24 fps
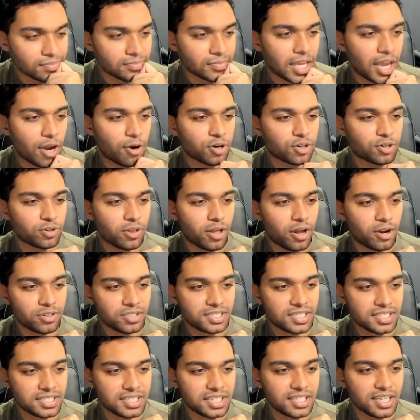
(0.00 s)
Eric Trelato
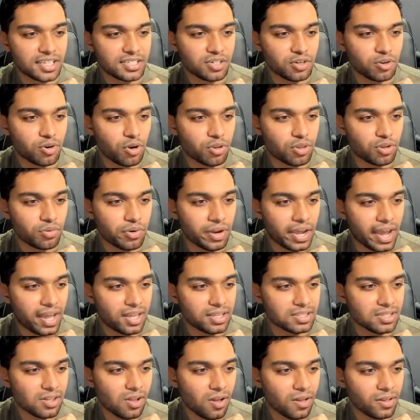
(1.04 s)
says he doesn't grow 3
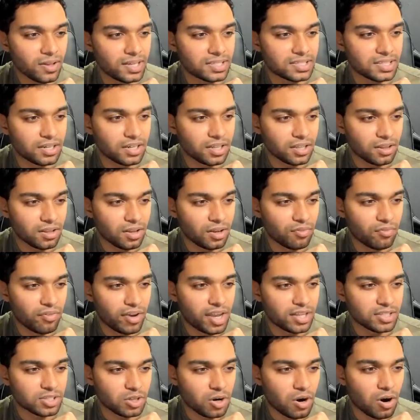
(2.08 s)
heads, lol. It's an
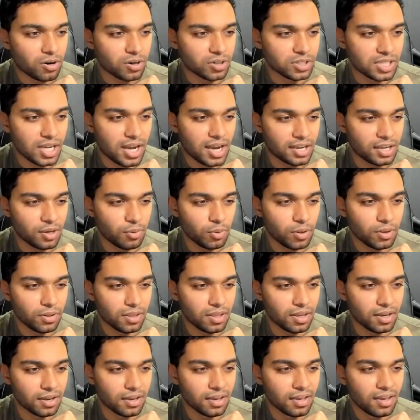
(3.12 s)
advanced Conquerors Hockey will
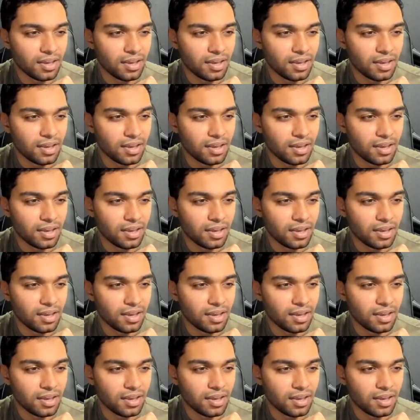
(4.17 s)
thing.